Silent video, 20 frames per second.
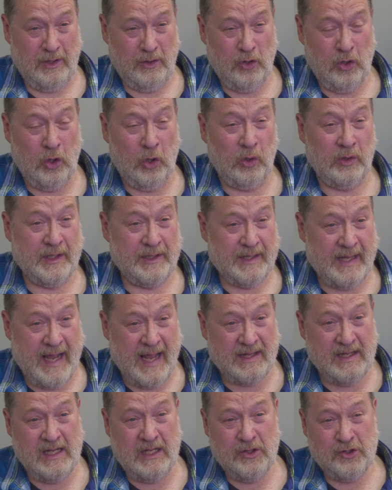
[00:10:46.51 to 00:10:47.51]
a hole in
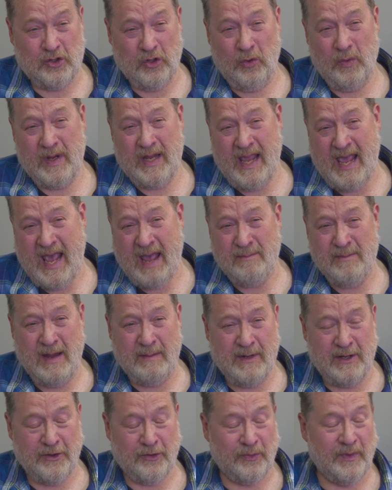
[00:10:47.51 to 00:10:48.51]
that. So we had
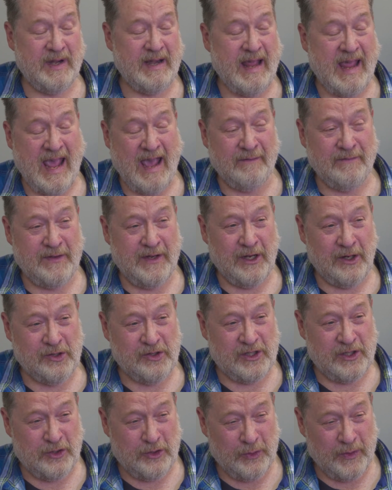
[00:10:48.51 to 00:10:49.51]
maybe 3.5 years
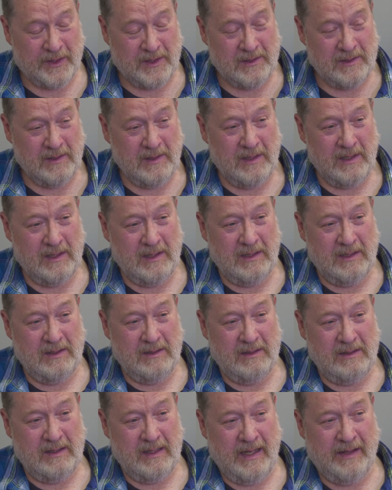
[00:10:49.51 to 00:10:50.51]
into it.
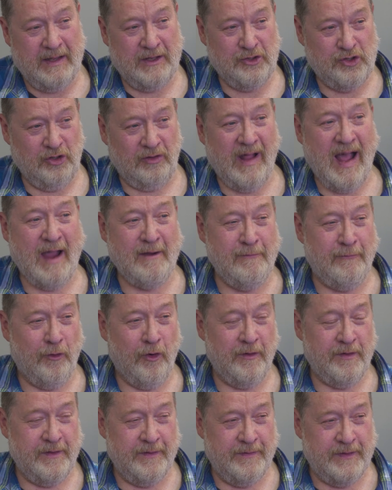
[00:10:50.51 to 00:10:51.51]
And then July
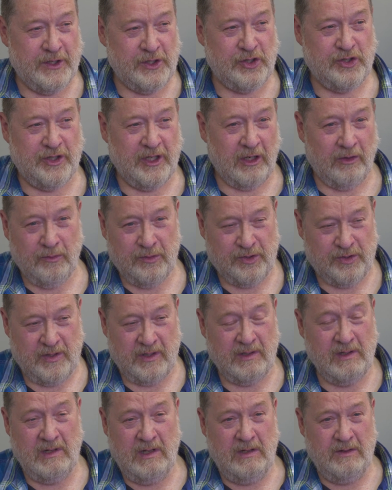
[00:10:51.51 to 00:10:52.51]
4th of this year was
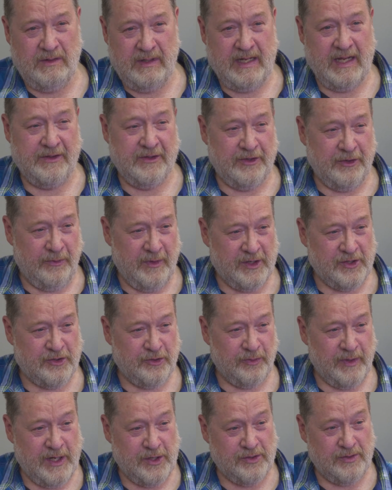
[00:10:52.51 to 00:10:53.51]
the end of the
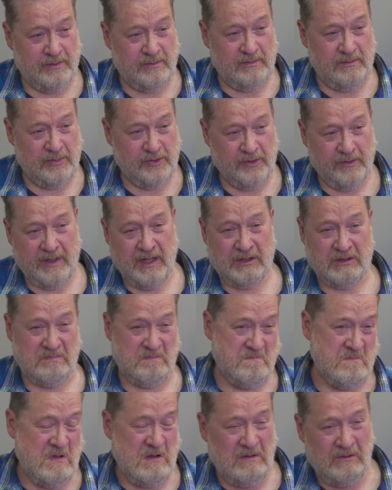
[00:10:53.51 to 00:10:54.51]
restoration. So
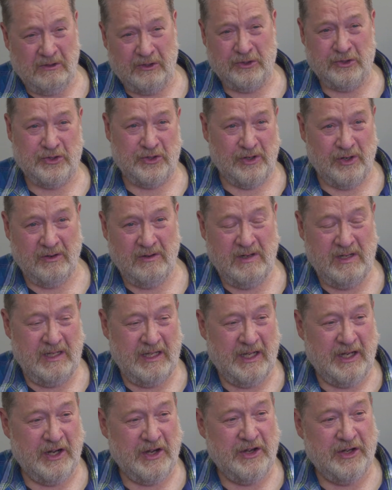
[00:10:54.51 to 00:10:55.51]
there's your,
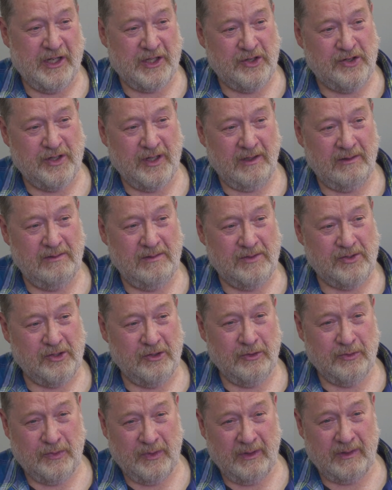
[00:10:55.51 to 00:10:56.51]
in a nutshell.
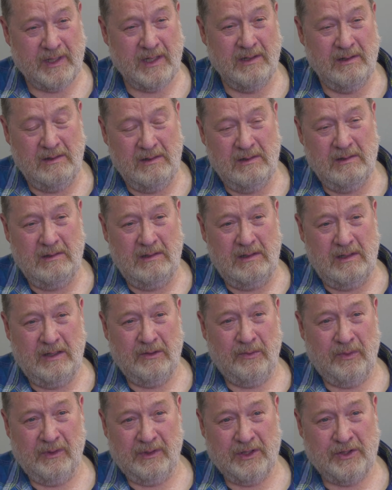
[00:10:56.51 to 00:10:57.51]
So it really
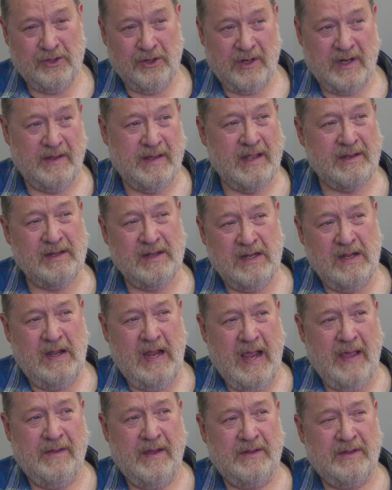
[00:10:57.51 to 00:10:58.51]
took, and
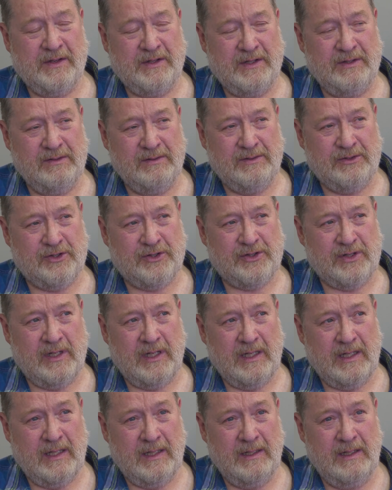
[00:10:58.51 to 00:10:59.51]
then
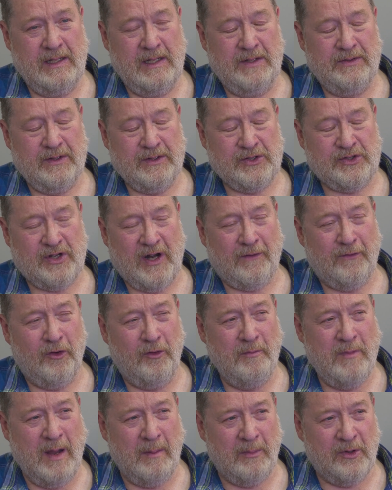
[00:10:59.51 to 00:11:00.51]
the several
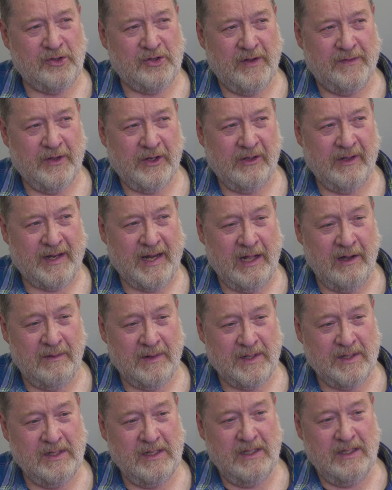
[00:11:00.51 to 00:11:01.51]
members of the Glen
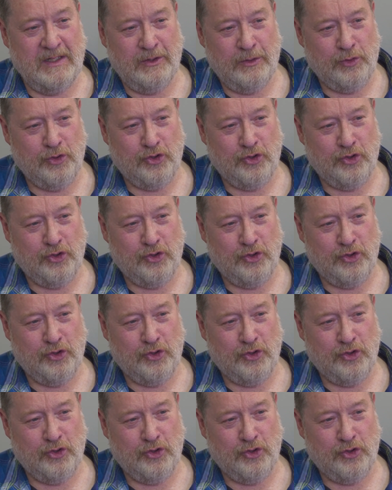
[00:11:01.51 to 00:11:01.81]
Ellen who